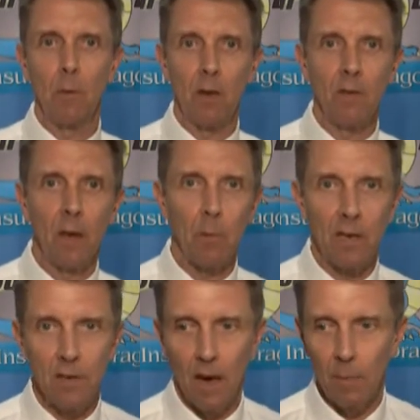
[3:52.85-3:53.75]
I'm going to take
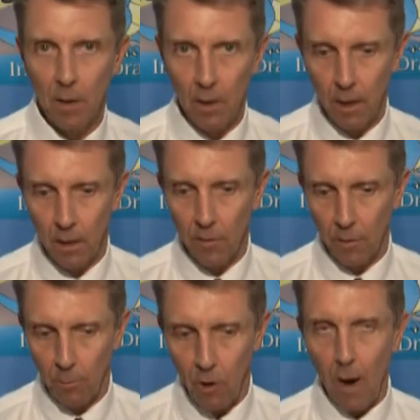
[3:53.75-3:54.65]
my time and get
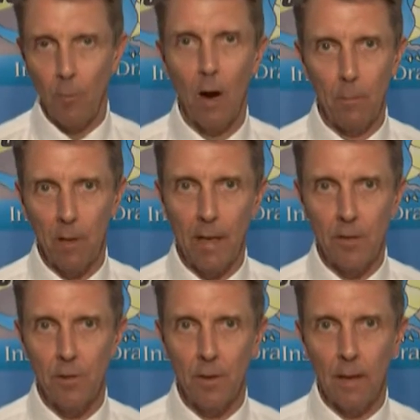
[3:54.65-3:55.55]
the proper
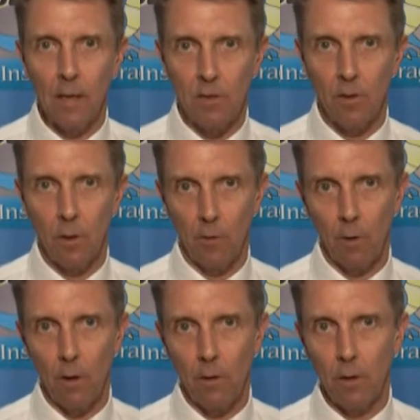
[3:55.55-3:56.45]
application in the hands of the
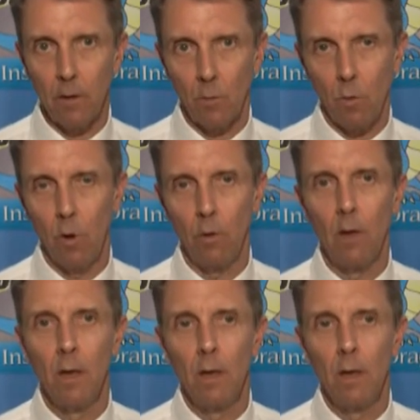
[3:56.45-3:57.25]
underwriter to get the quote,